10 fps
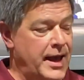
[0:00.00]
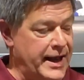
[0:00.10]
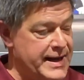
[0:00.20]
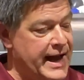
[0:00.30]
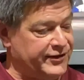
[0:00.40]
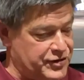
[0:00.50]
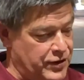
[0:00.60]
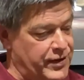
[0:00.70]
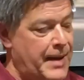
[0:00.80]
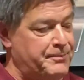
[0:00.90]
And next
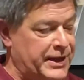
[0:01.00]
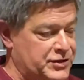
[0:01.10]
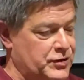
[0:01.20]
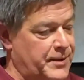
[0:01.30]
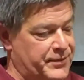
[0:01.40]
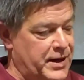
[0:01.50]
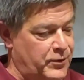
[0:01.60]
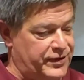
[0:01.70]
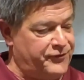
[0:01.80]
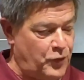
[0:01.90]
year, that picture up there
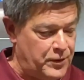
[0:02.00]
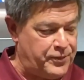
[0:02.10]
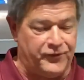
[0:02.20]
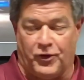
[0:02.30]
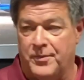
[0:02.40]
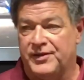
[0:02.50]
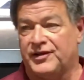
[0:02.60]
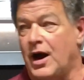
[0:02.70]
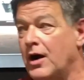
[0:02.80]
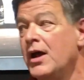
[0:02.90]
with the Ford Performance
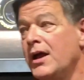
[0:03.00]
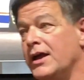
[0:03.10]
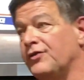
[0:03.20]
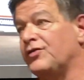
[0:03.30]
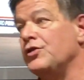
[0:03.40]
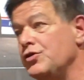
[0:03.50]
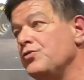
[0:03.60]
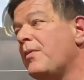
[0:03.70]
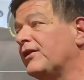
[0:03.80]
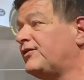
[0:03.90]
car is the new
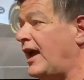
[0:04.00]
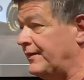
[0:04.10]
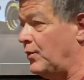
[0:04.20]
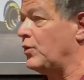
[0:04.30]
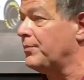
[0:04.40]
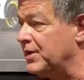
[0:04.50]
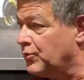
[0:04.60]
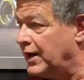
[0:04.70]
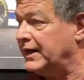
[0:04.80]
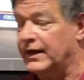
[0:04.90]
Mustang that we'll be
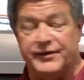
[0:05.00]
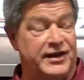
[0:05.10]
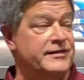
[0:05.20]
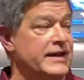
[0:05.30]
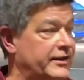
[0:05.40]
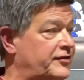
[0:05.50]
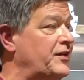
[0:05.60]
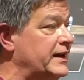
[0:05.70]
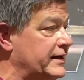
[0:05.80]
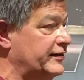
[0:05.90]
running in the
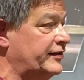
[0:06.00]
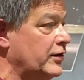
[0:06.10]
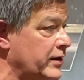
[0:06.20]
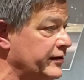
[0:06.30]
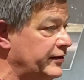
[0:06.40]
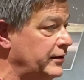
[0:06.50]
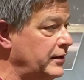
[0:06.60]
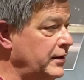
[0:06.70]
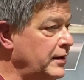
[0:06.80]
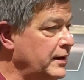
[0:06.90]
Xfinity Series.
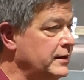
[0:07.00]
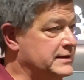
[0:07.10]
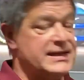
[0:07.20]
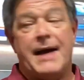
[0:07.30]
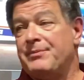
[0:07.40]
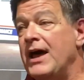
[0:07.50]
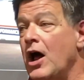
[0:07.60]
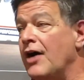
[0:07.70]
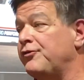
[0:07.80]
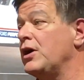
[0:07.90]
To top that
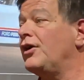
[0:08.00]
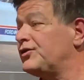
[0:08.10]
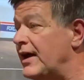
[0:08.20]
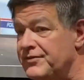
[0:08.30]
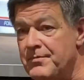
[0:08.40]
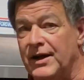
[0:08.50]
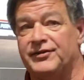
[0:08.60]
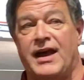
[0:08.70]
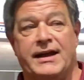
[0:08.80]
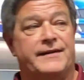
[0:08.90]
off, we also have the
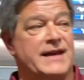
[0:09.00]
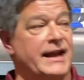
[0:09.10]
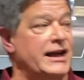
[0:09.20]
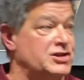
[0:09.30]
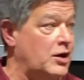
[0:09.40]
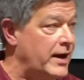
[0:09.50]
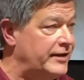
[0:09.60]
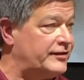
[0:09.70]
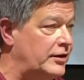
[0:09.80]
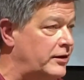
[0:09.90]
Mustang in the NHRA
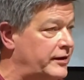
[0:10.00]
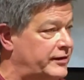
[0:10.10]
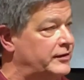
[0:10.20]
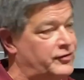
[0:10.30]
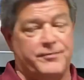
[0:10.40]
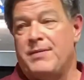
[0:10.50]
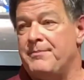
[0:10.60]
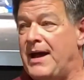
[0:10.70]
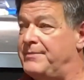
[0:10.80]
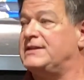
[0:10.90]
Series, and it's driven by
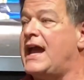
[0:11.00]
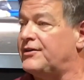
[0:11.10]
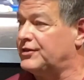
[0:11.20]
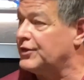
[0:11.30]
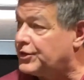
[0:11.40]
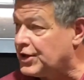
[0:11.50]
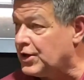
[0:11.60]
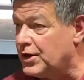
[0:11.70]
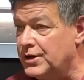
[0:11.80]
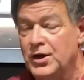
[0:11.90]
Bobby Tasker
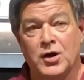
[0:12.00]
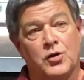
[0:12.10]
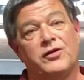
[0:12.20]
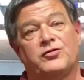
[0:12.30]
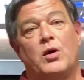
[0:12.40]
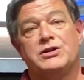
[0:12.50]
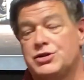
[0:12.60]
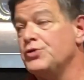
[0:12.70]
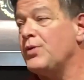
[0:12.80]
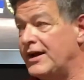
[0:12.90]
III, who has won
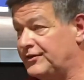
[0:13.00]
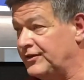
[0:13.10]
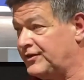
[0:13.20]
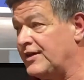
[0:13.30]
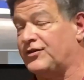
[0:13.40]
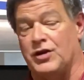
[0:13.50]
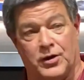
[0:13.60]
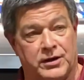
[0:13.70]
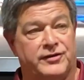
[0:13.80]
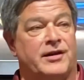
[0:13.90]
2 races this year and is